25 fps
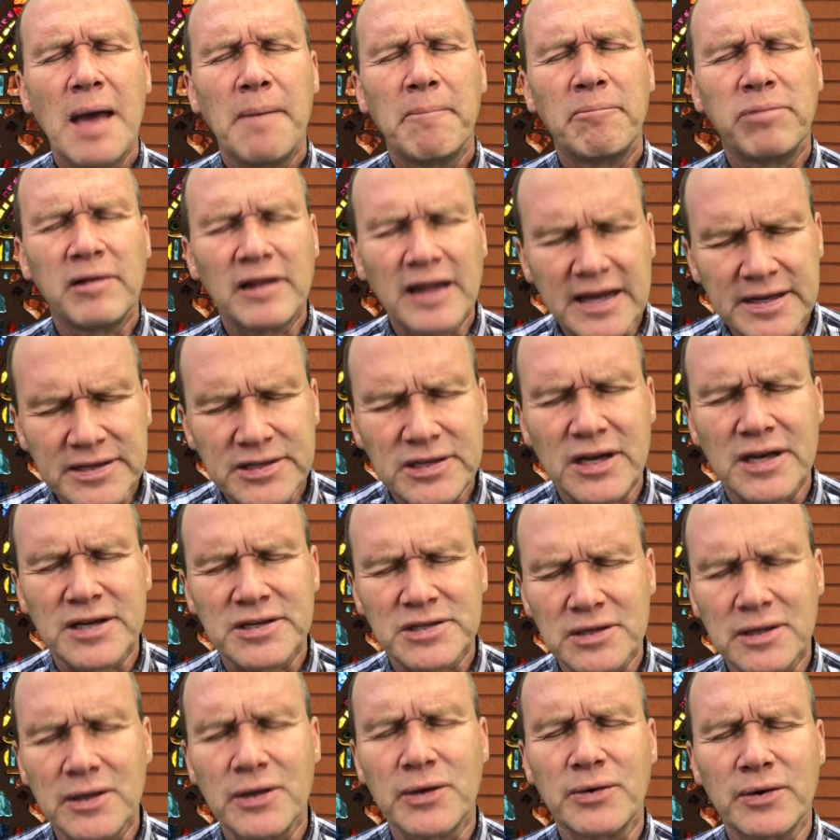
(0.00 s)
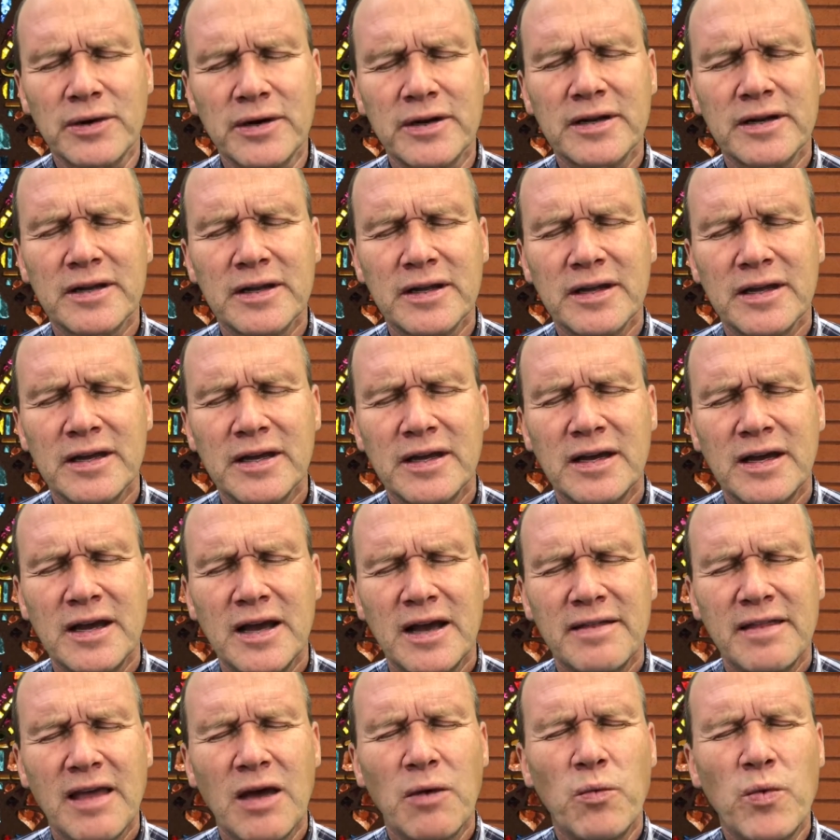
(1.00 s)
Bless us, Lord,
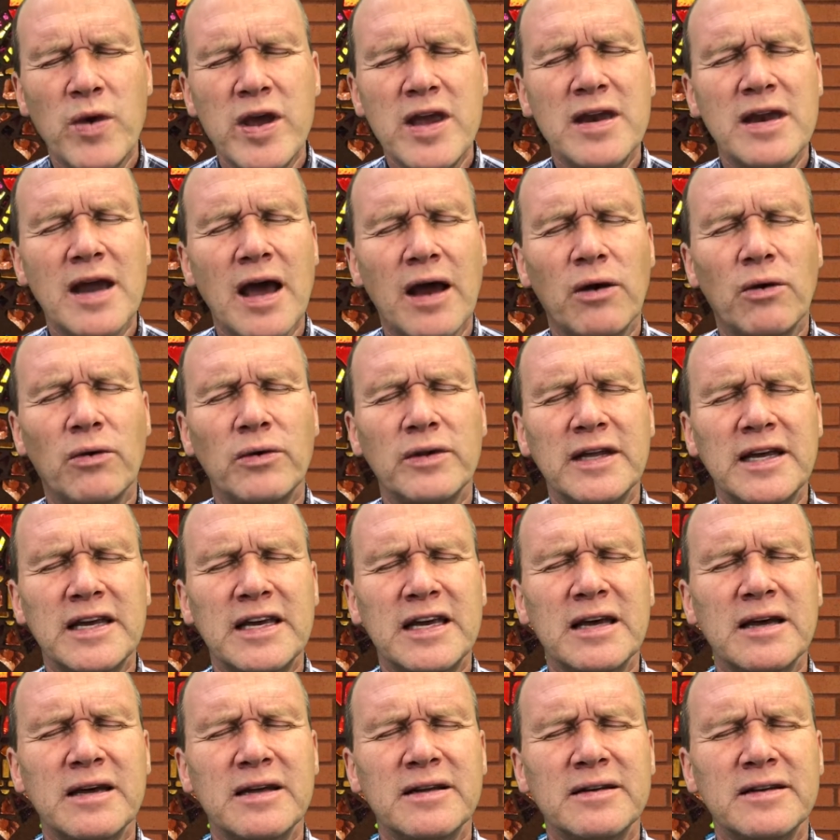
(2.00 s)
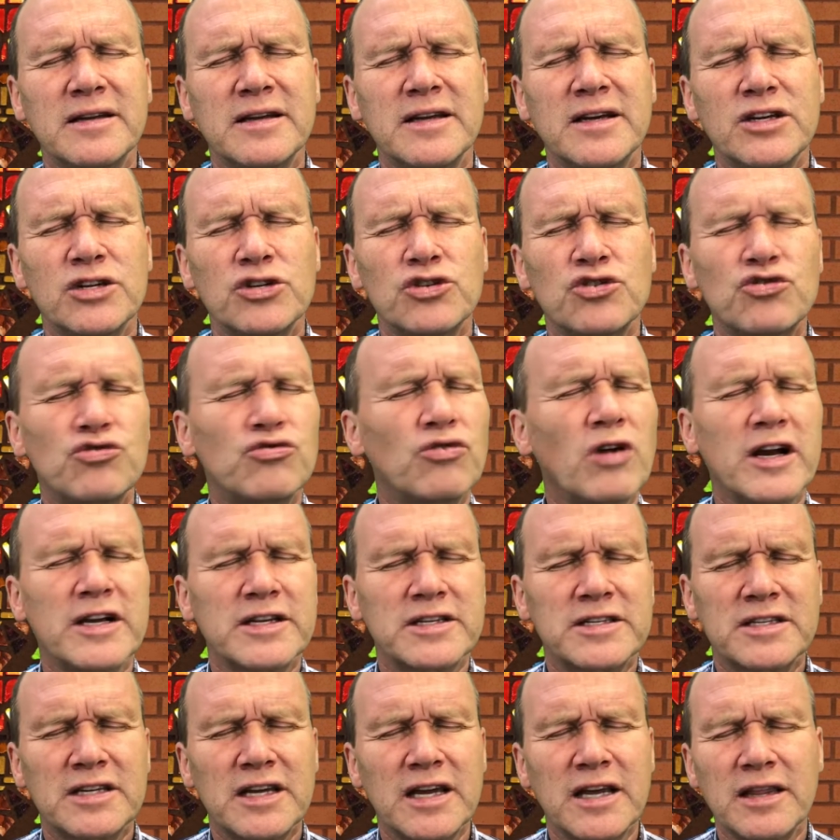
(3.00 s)
that we not only can
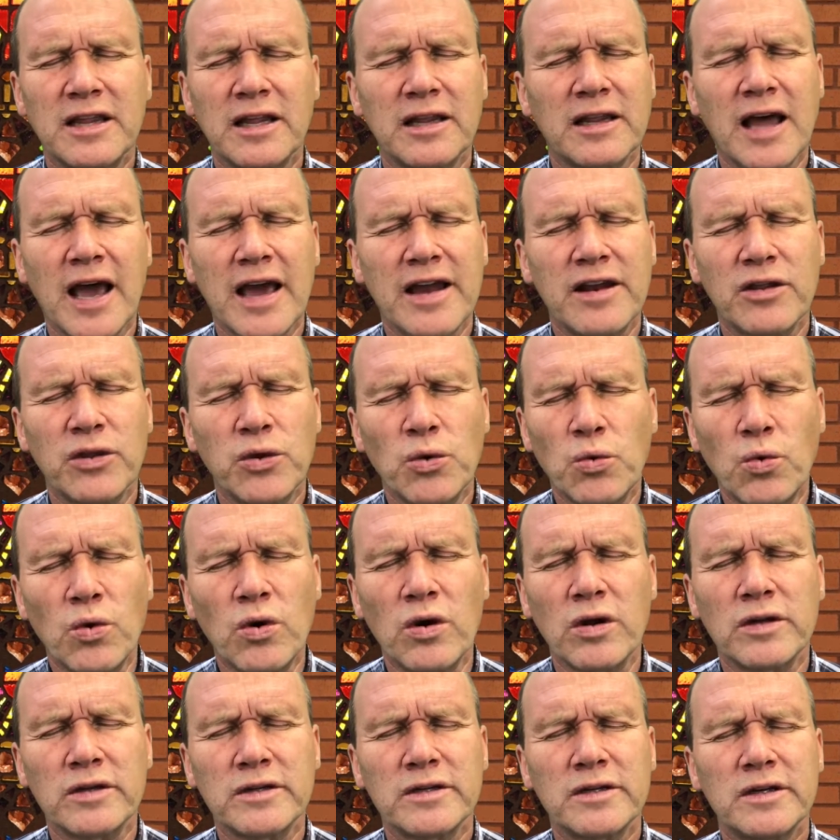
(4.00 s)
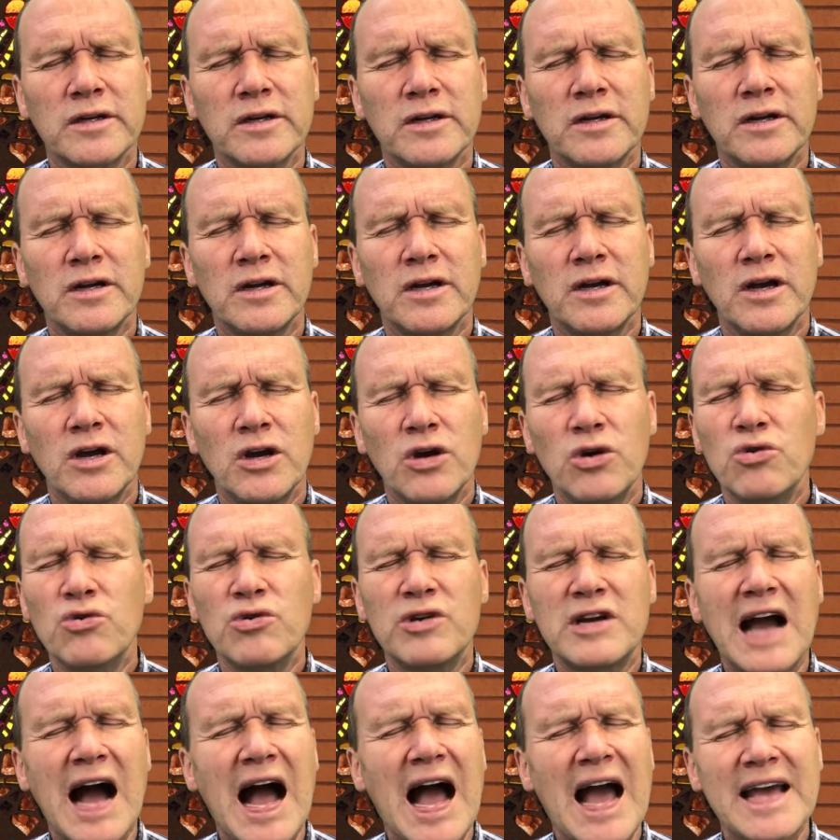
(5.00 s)
trust in the light of the world, who
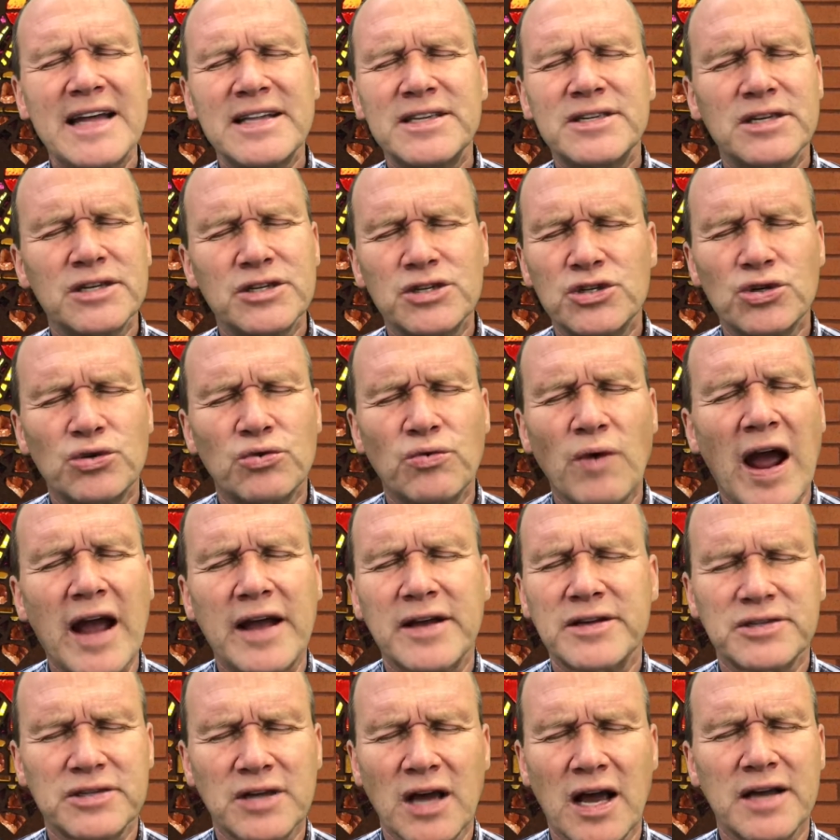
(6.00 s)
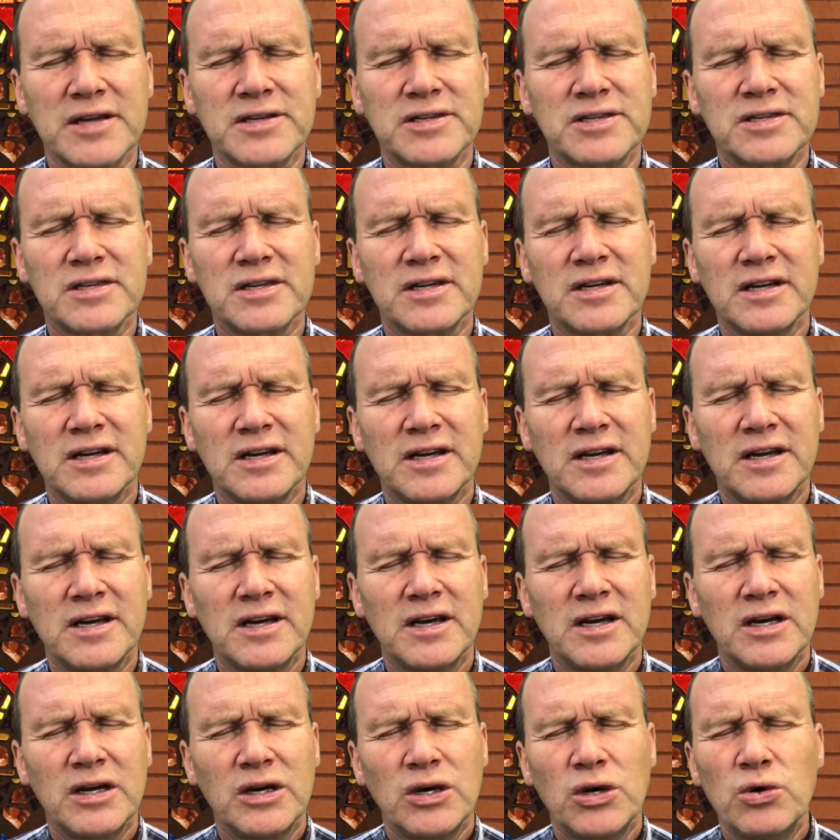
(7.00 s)
guides and directs us,
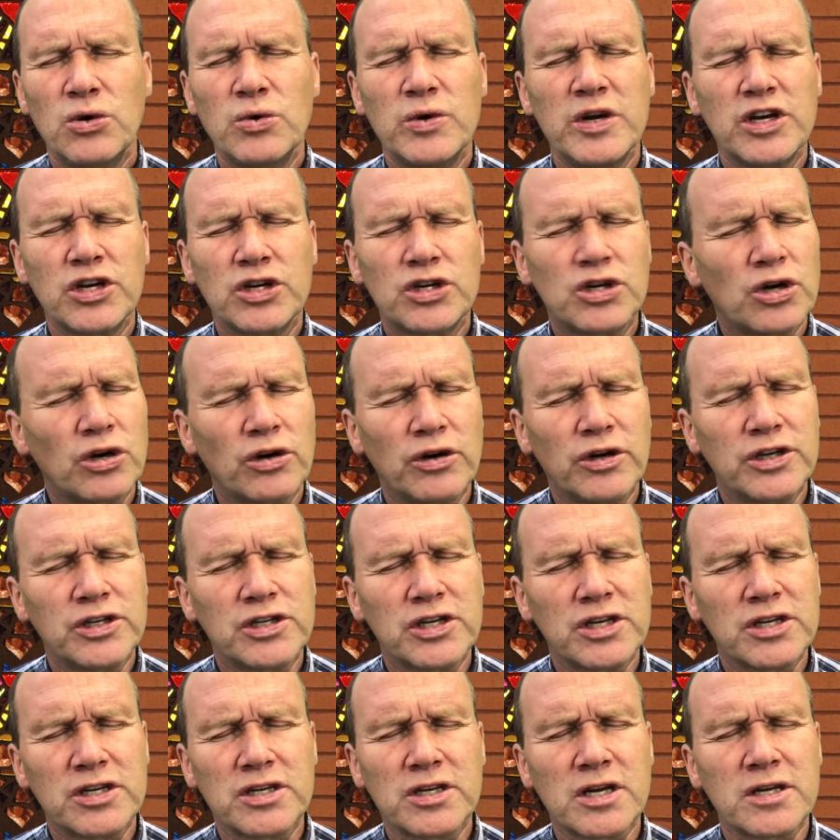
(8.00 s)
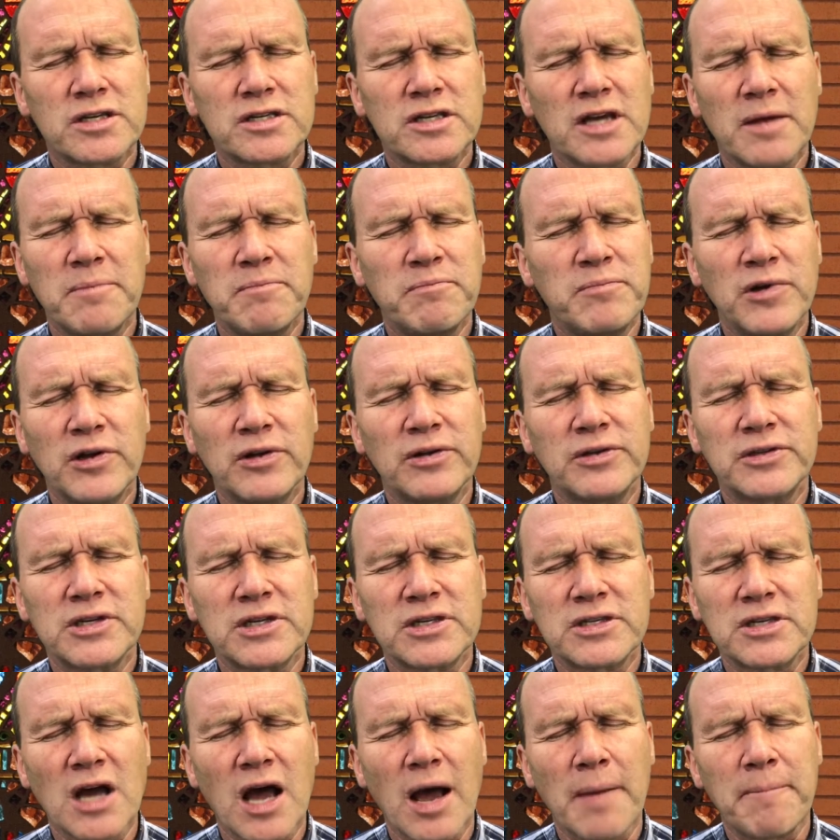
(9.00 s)
who encourages us and builds
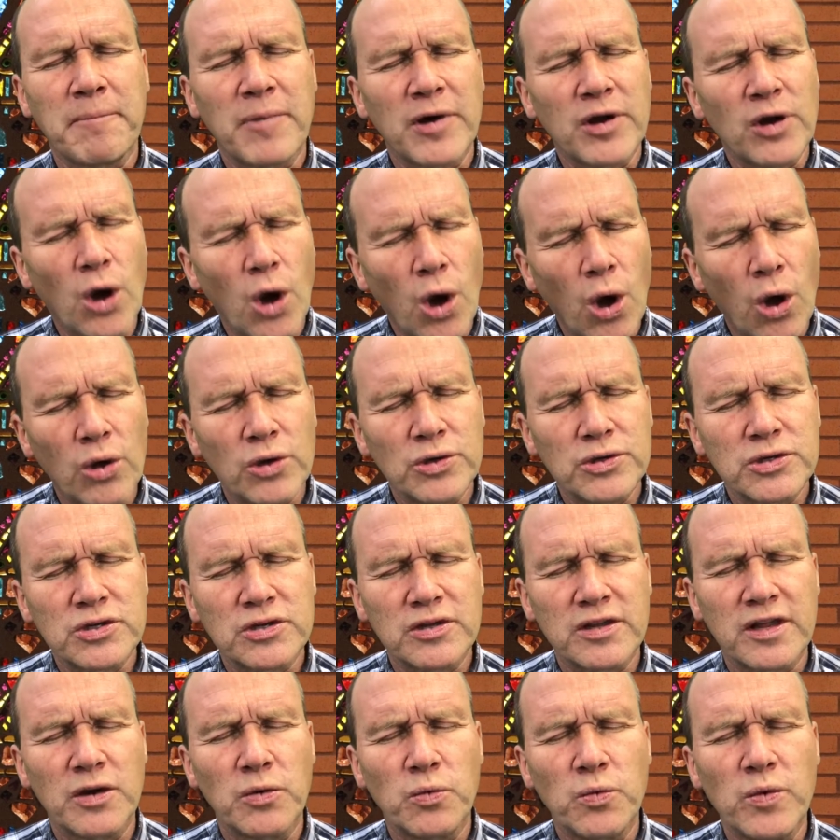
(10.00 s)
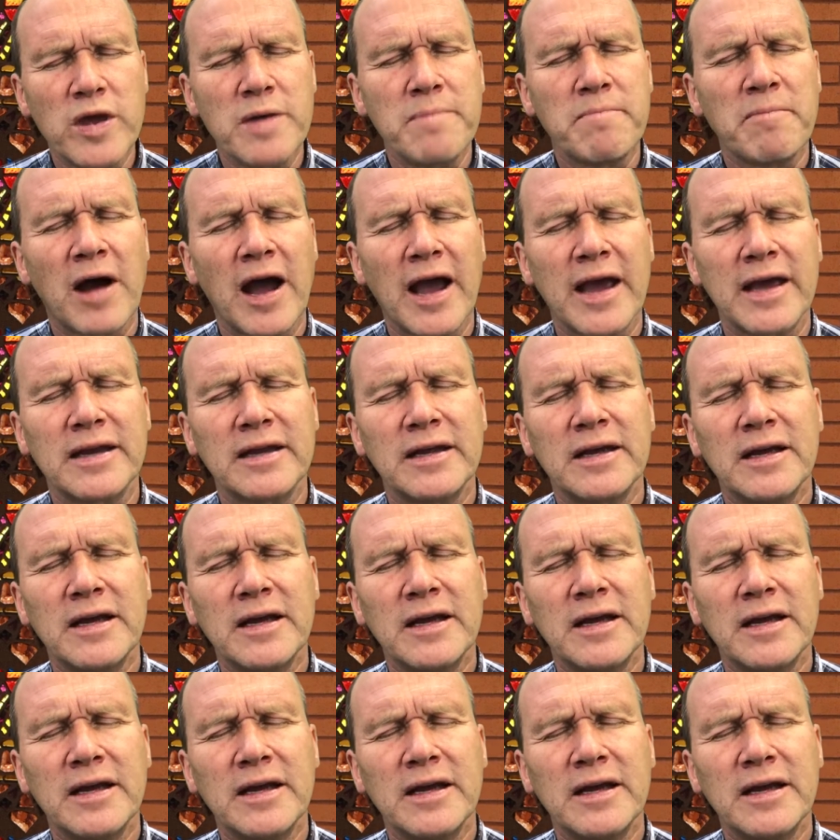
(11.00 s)
us up, but also that we might